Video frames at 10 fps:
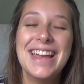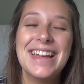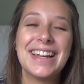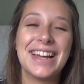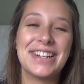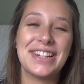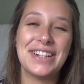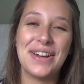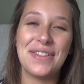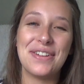Because she
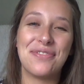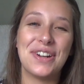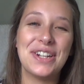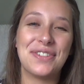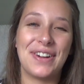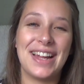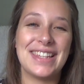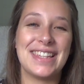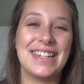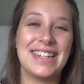knew that French
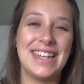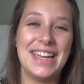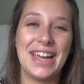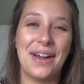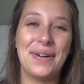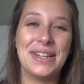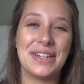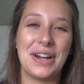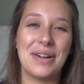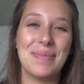fries and tea go
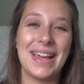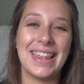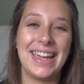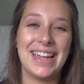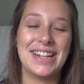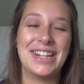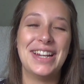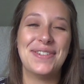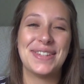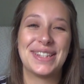into her belly.
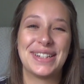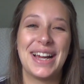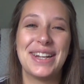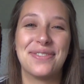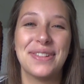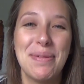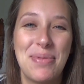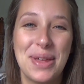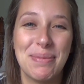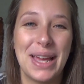She was trying to flip
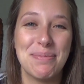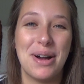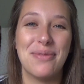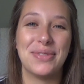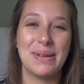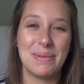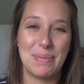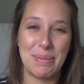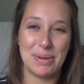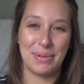them like Mom flips
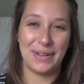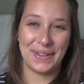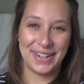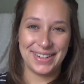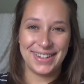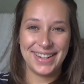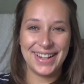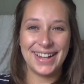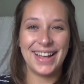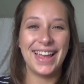baby brother. I
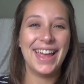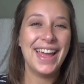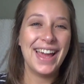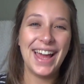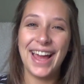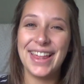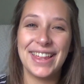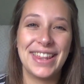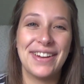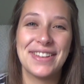
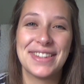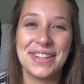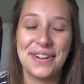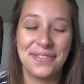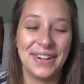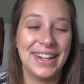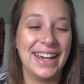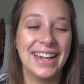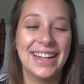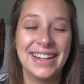thought that was so
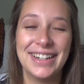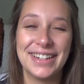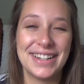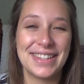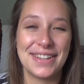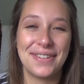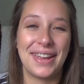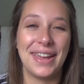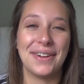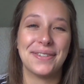funny. She's so
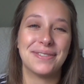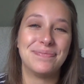cute.